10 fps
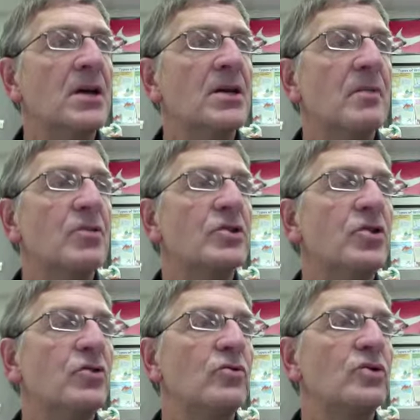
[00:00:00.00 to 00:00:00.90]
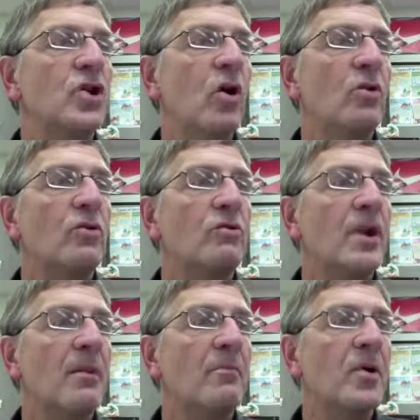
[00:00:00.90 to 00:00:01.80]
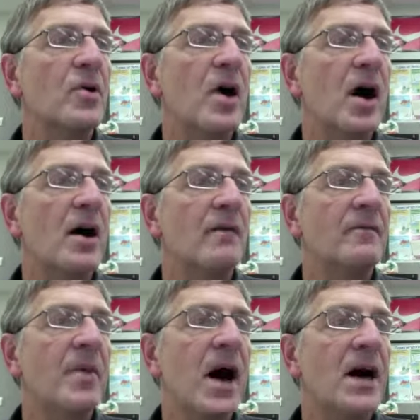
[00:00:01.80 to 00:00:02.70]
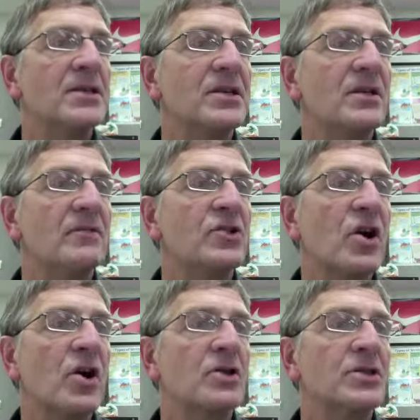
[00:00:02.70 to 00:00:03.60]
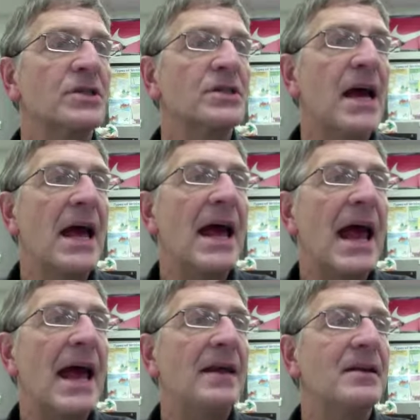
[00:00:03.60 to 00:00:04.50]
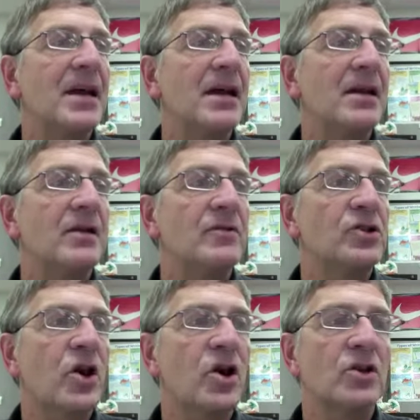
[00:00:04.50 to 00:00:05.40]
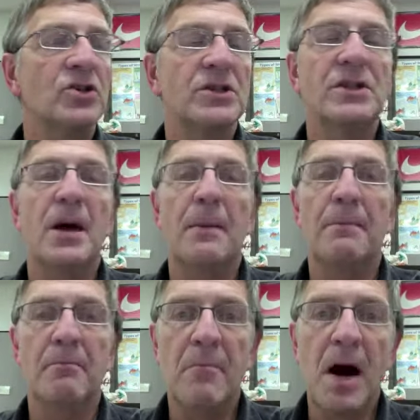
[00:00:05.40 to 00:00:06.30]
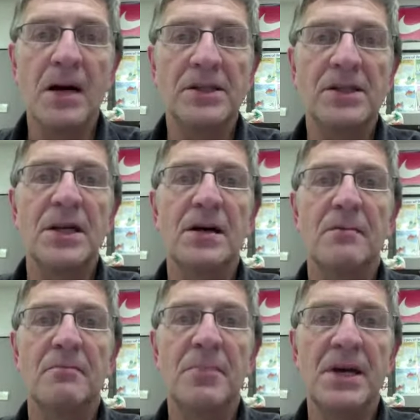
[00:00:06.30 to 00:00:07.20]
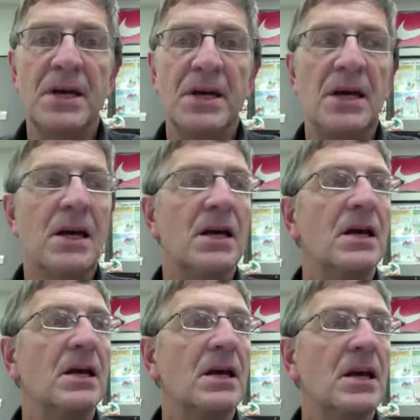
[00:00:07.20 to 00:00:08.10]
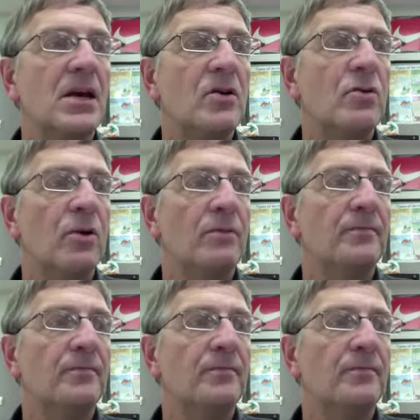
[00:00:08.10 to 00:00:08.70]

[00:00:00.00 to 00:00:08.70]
Number 2, total number of positive charges and negative charges must be equal.